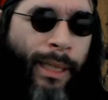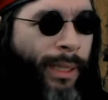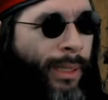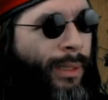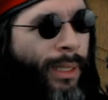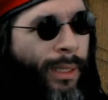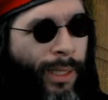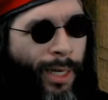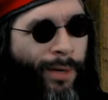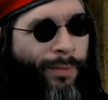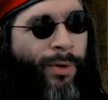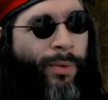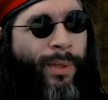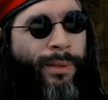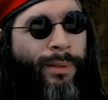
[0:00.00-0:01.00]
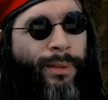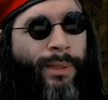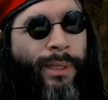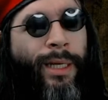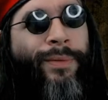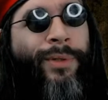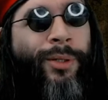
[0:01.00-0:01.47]
Take care, everyone.
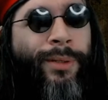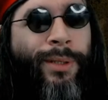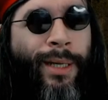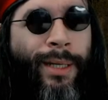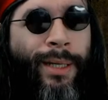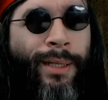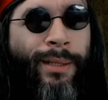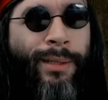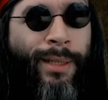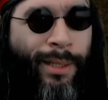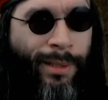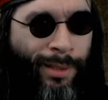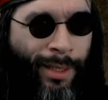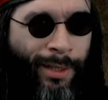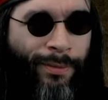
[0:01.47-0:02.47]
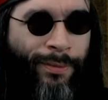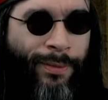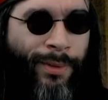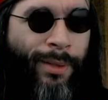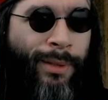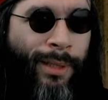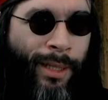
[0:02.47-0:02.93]
Have a good day. Stay safe.
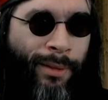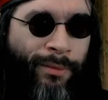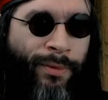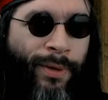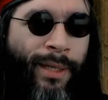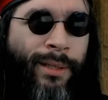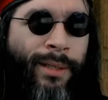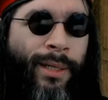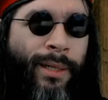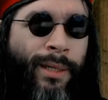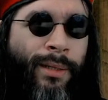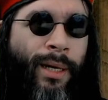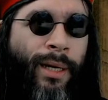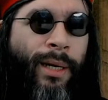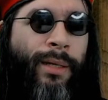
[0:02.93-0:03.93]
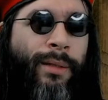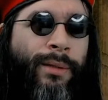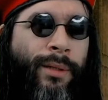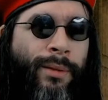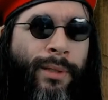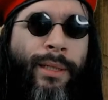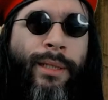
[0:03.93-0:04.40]
Don't get infected, and
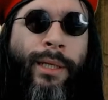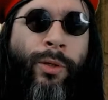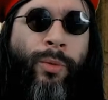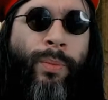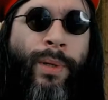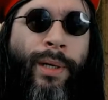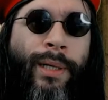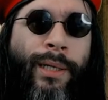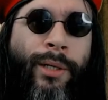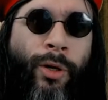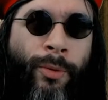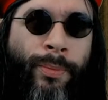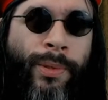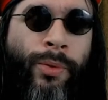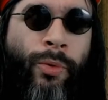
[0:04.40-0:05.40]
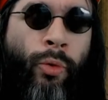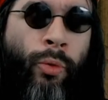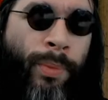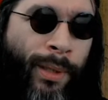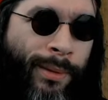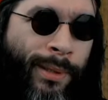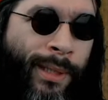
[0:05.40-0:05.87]
don't get killed by any cops or
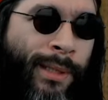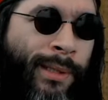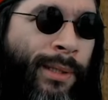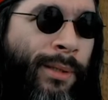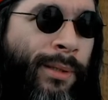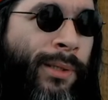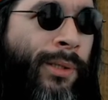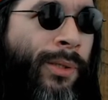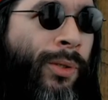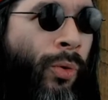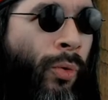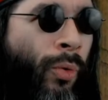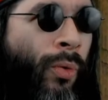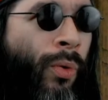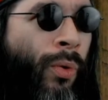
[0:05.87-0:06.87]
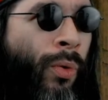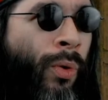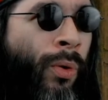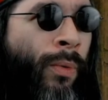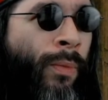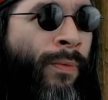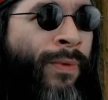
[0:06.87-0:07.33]
protesters
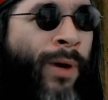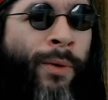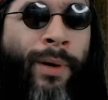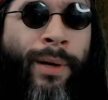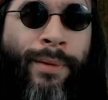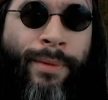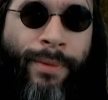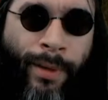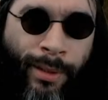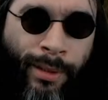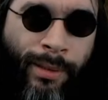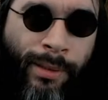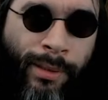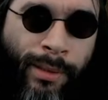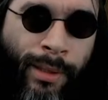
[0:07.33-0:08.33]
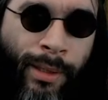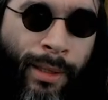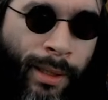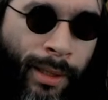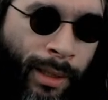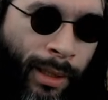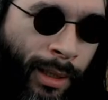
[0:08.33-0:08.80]
or far-right thugs.
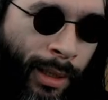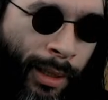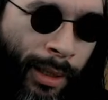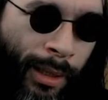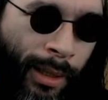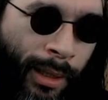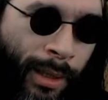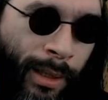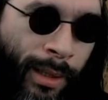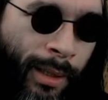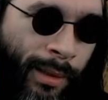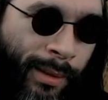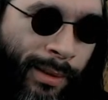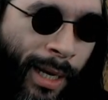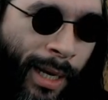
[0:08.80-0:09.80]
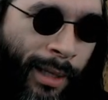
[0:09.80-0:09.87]
Zang.